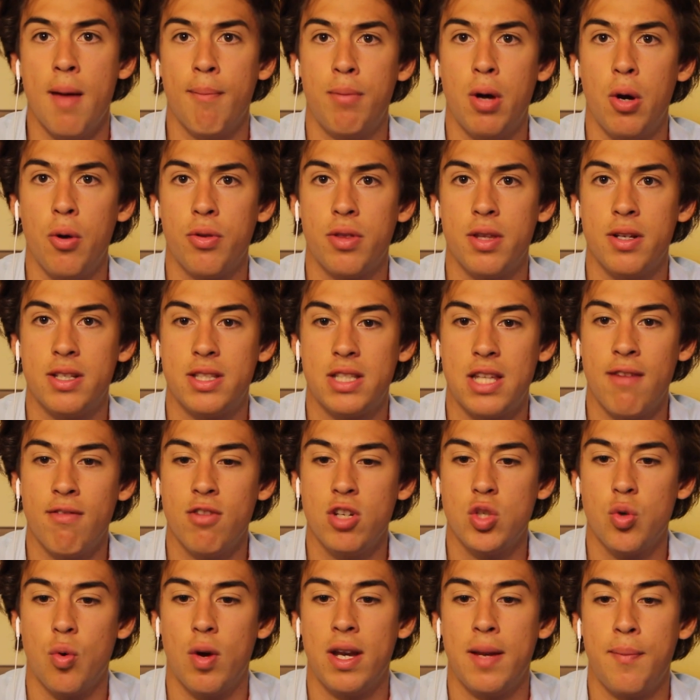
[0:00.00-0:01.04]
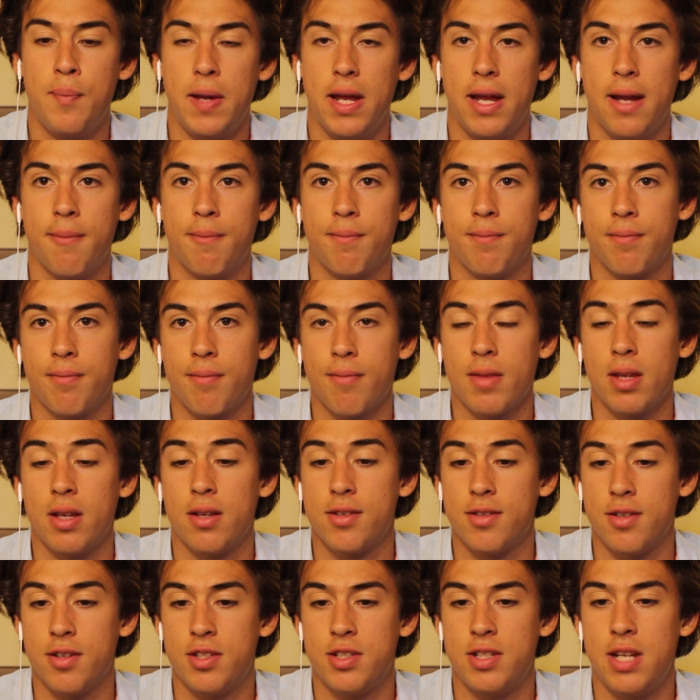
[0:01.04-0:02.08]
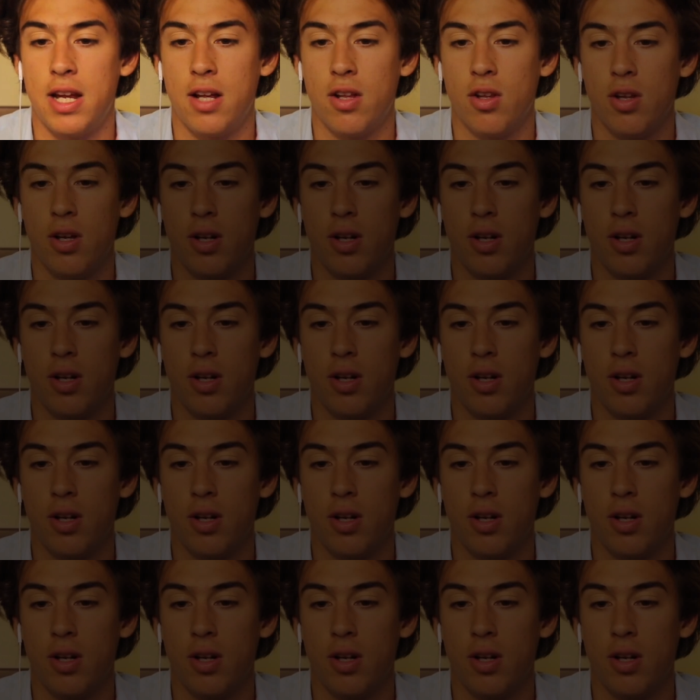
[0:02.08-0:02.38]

both in 720p. So let's take a